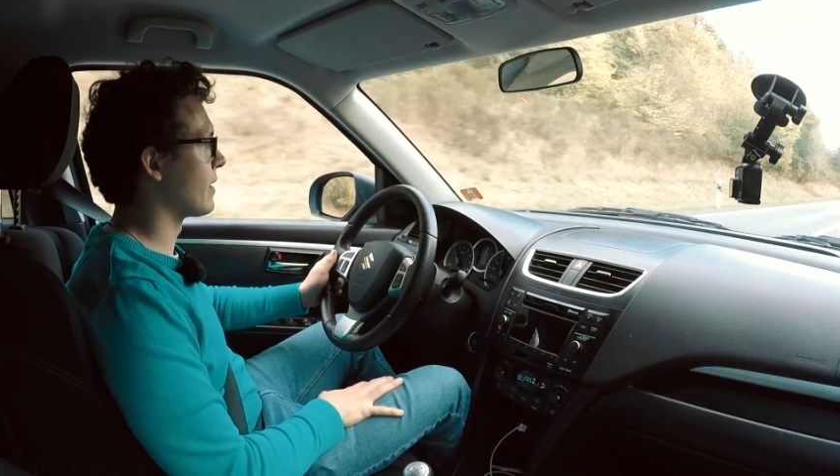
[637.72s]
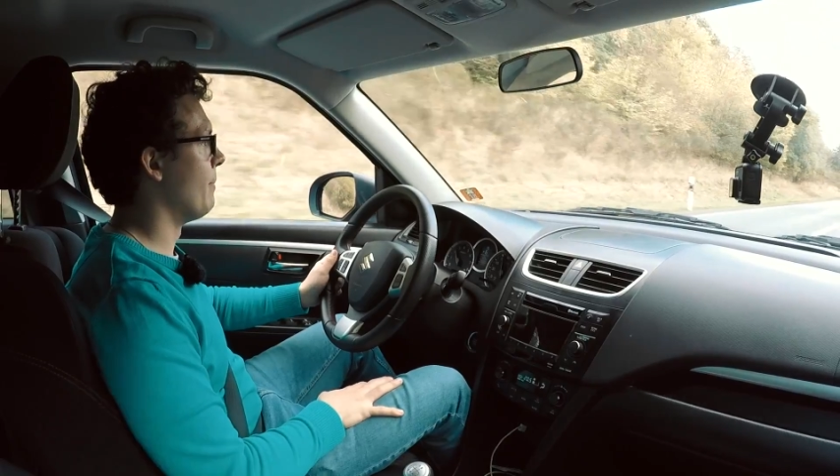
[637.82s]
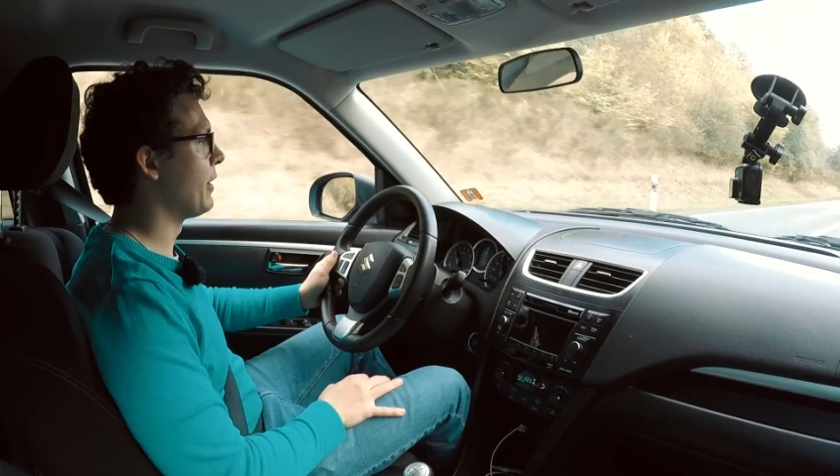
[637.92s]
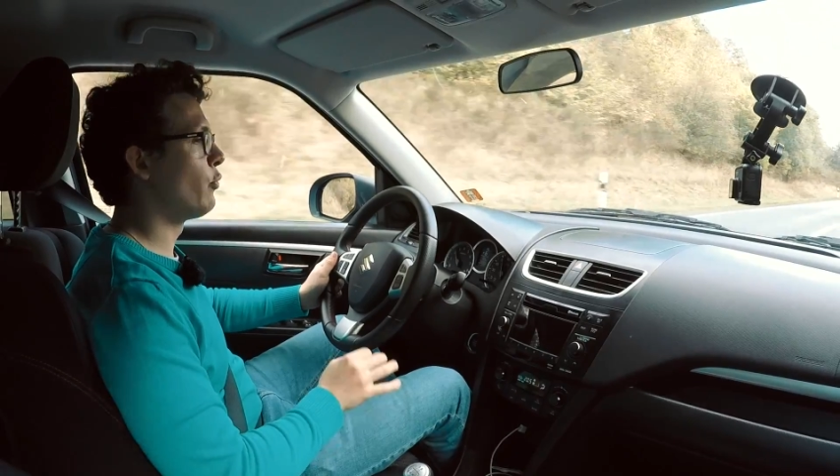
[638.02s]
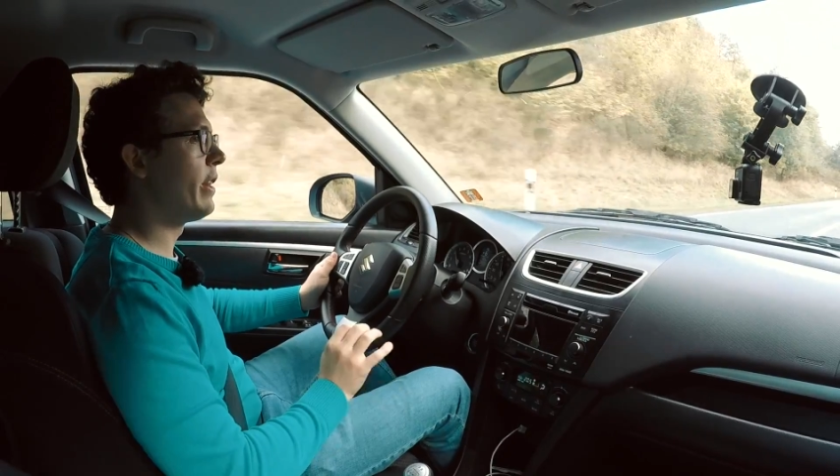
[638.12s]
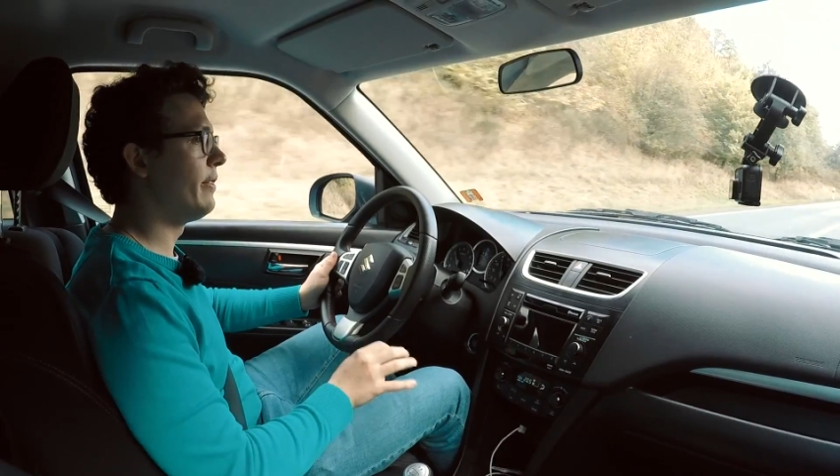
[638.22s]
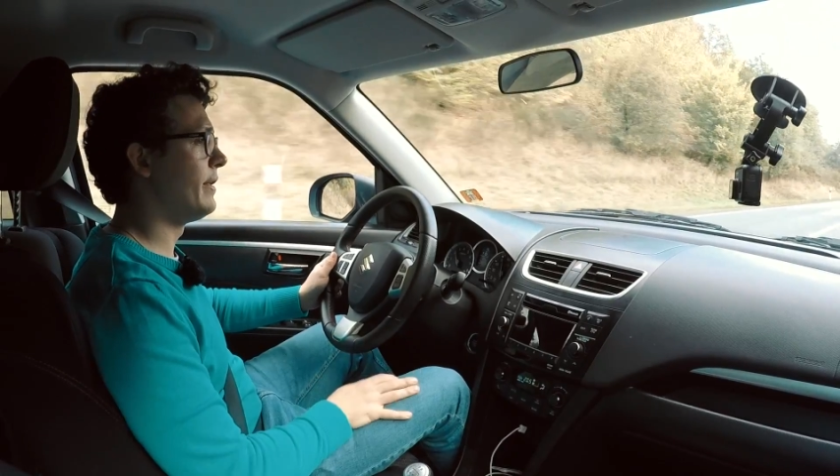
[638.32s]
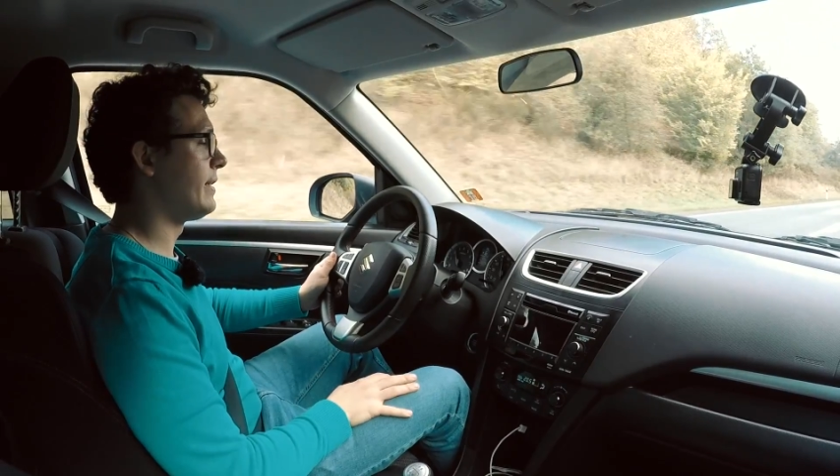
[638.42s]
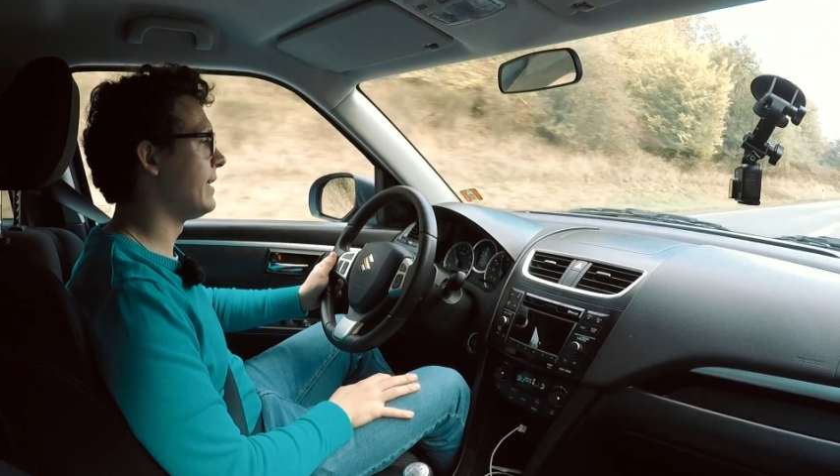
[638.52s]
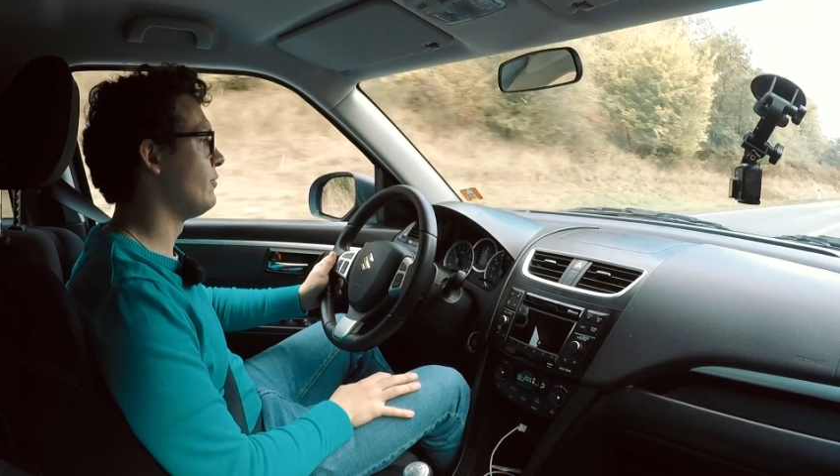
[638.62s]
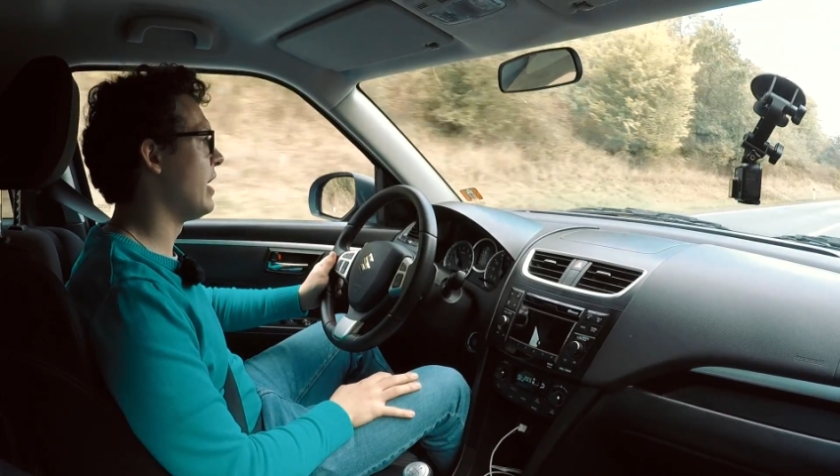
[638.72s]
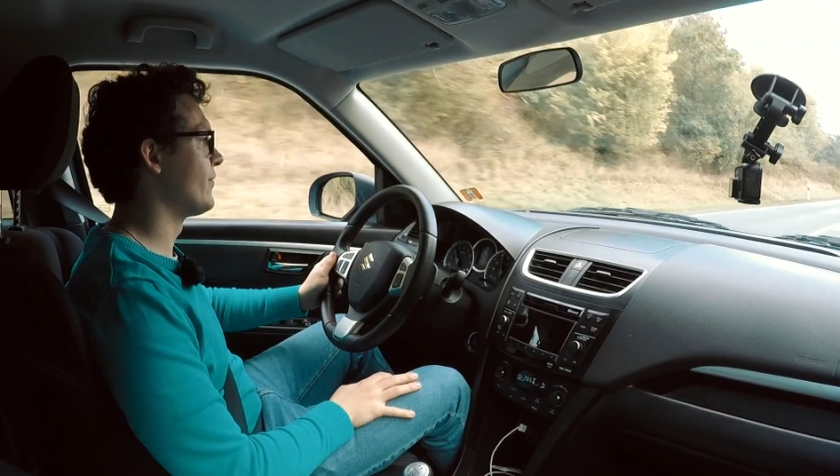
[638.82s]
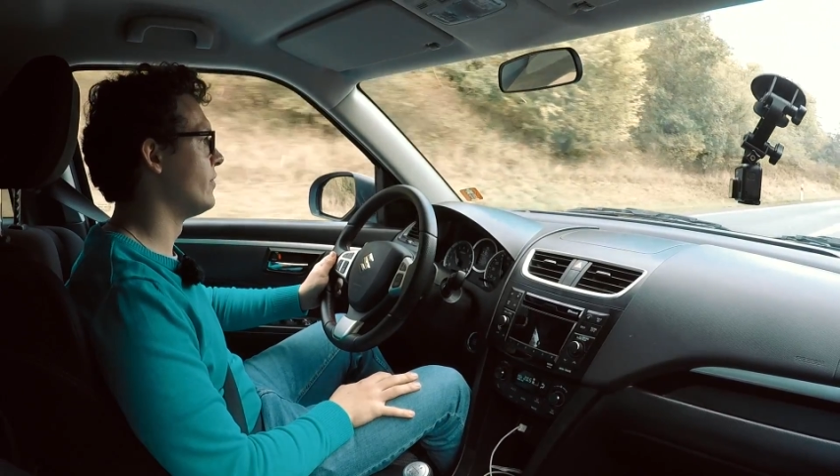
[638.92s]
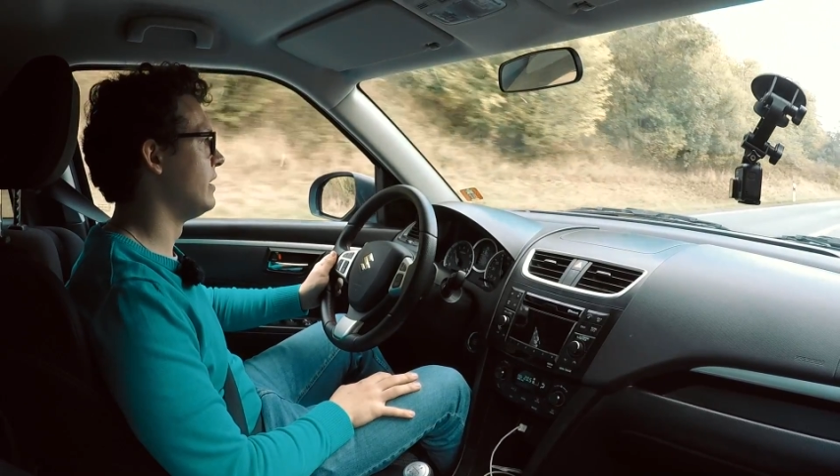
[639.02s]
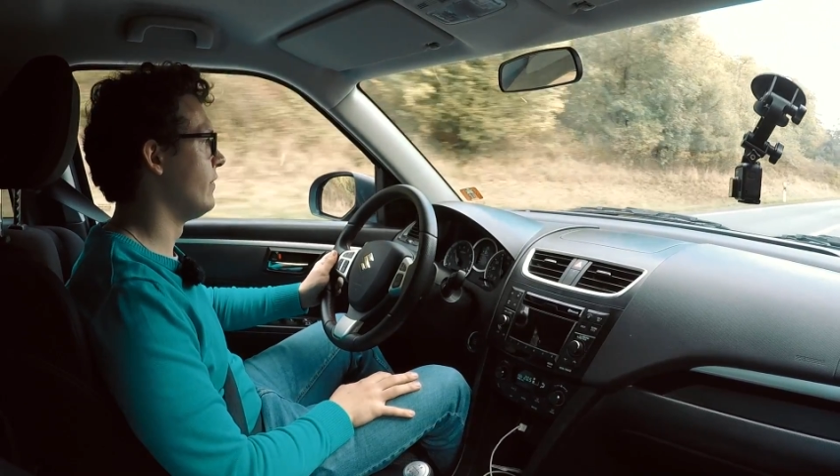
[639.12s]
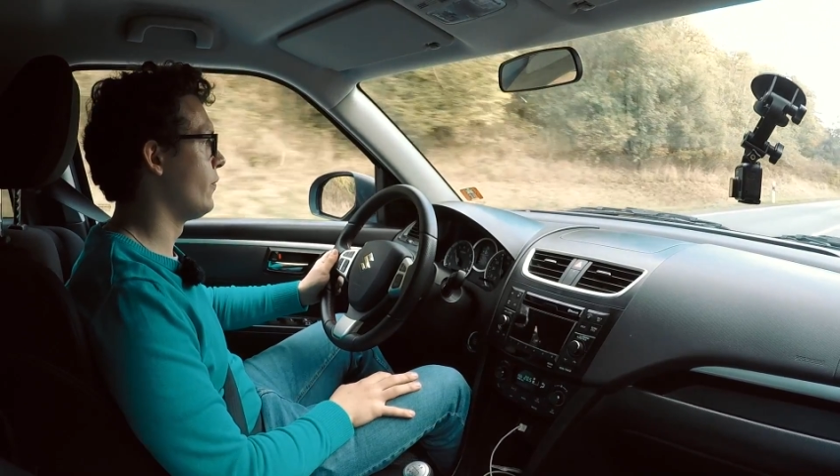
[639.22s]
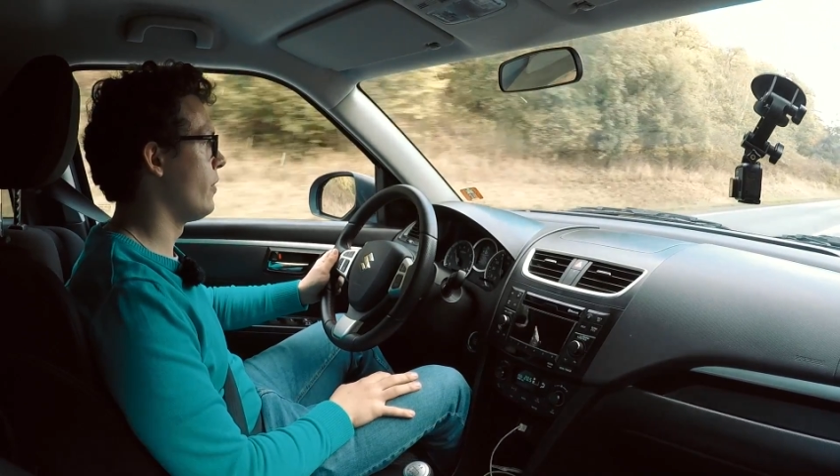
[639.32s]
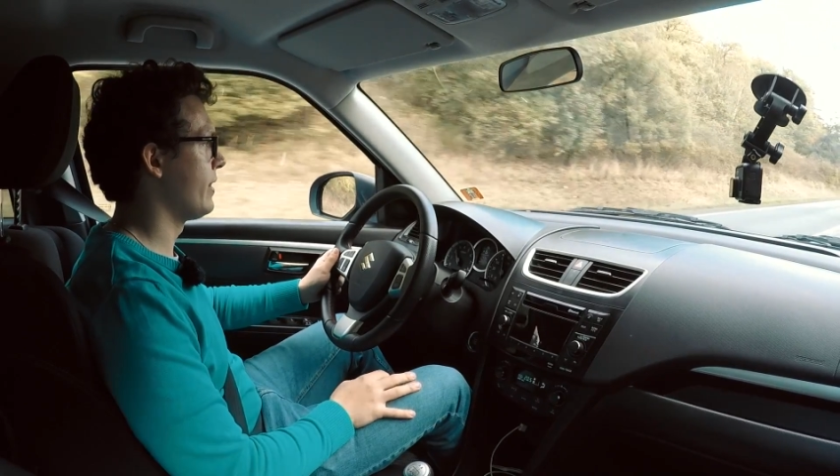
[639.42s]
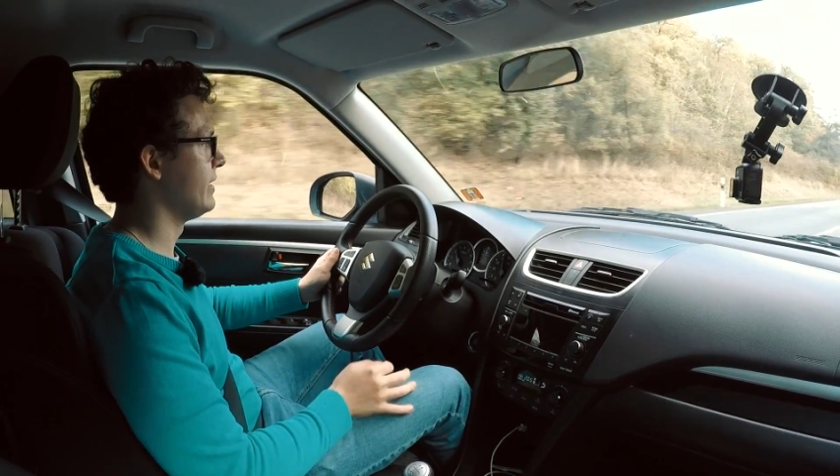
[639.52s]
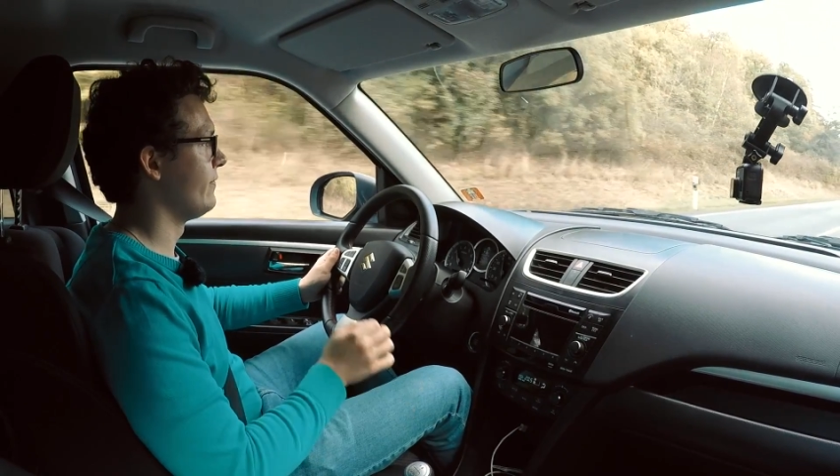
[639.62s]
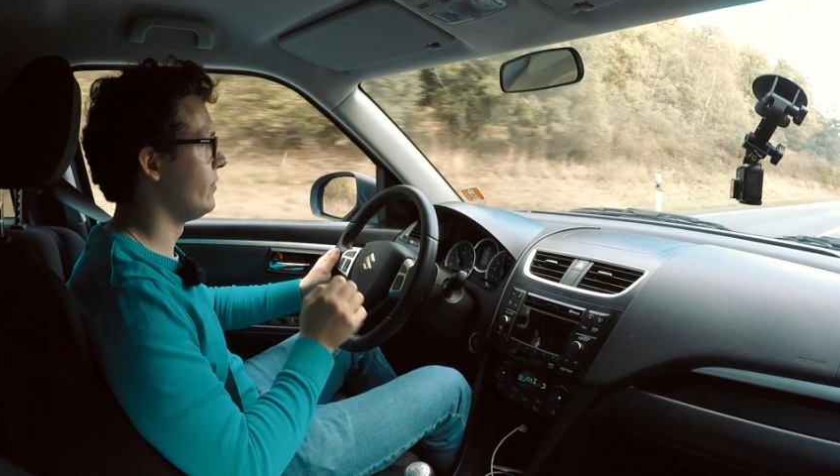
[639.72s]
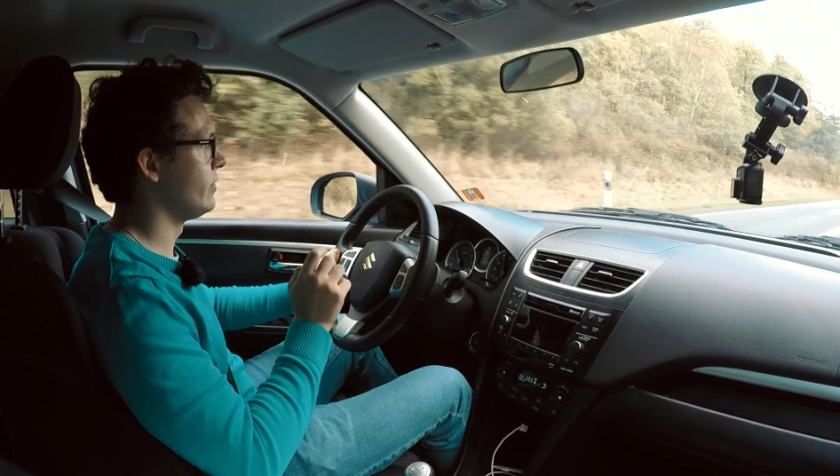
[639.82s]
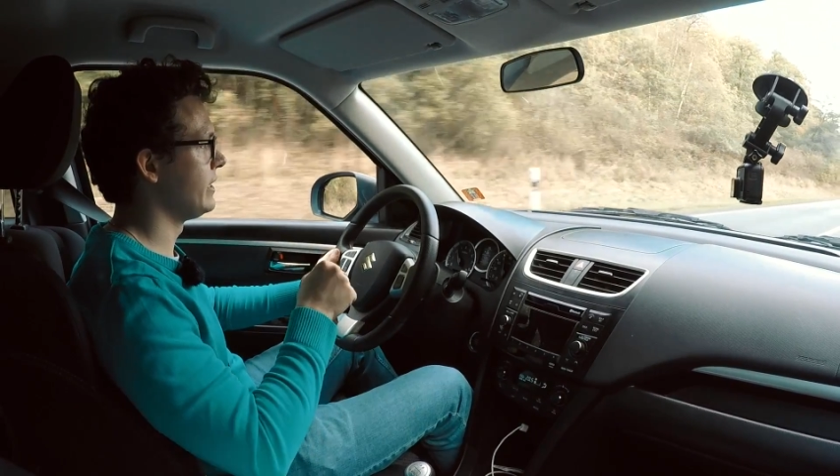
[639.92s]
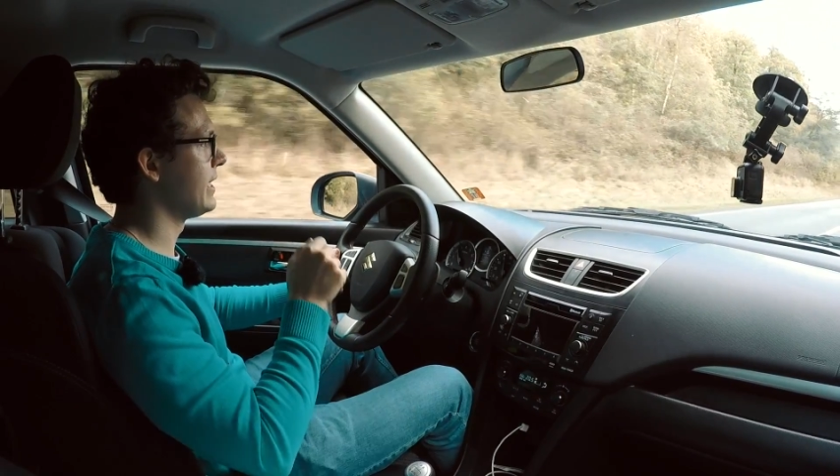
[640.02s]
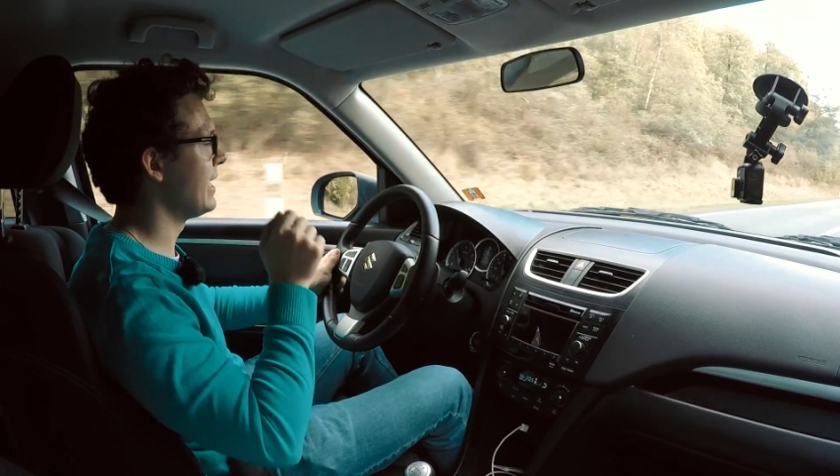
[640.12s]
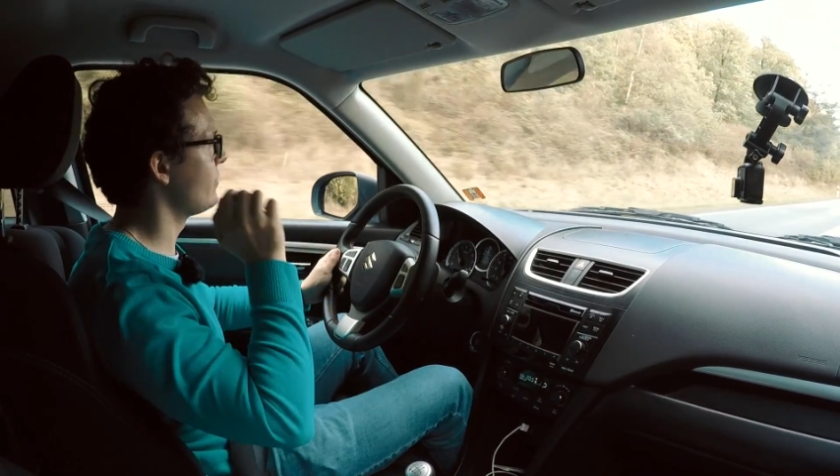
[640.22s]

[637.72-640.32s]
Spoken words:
But one thing that you have to live with if you decide to